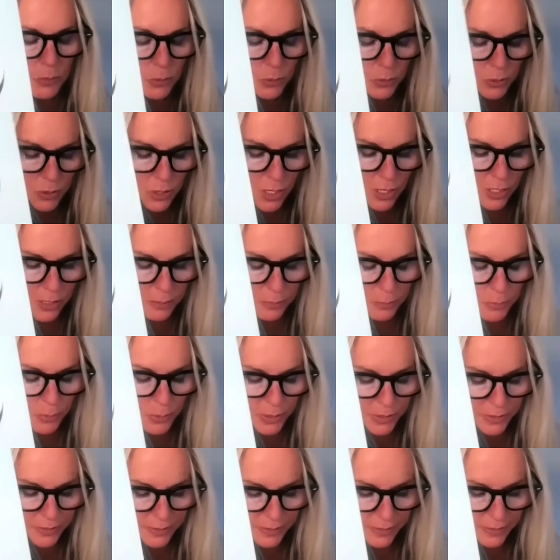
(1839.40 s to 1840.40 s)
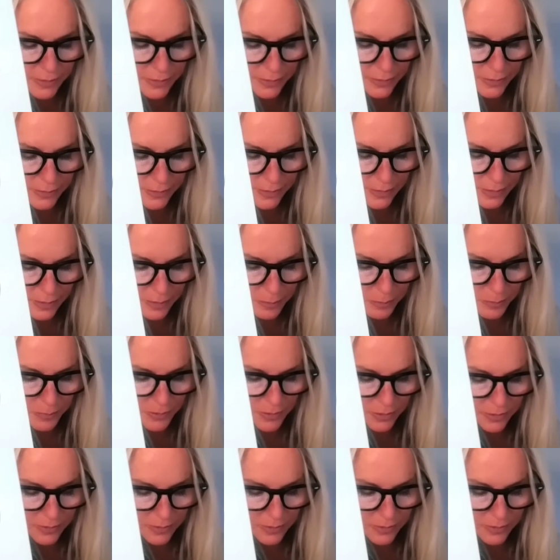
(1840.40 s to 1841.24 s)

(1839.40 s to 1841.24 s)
moon card brings in